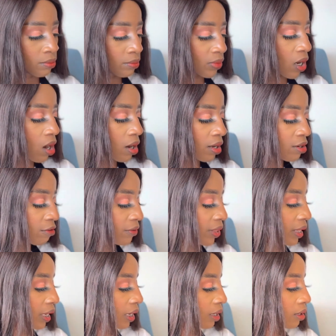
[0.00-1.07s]
card over
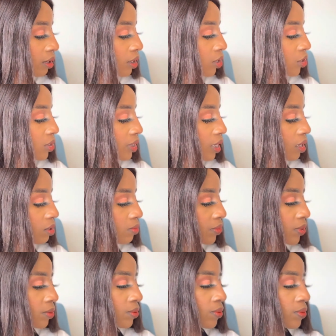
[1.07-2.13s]
there, just
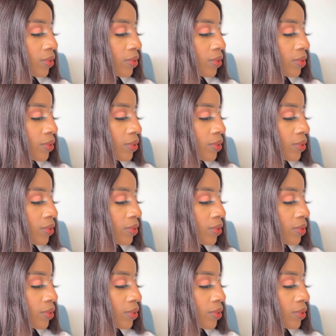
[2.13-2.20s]
helps you.